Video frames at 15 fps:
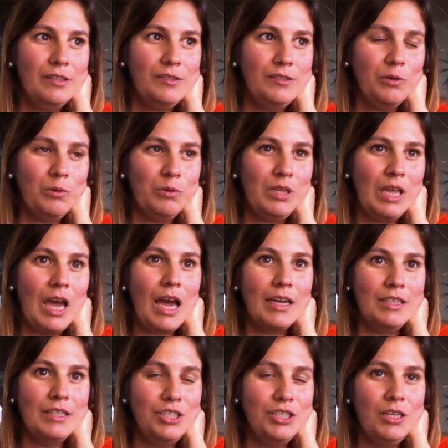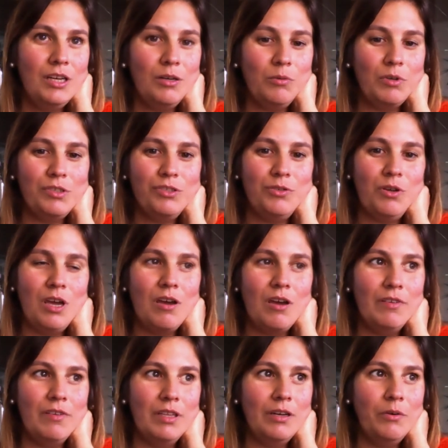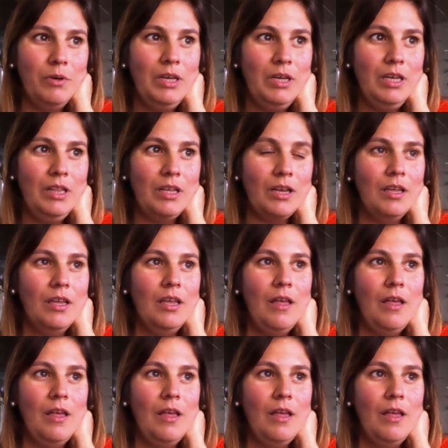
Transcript: So the idea was to have an arena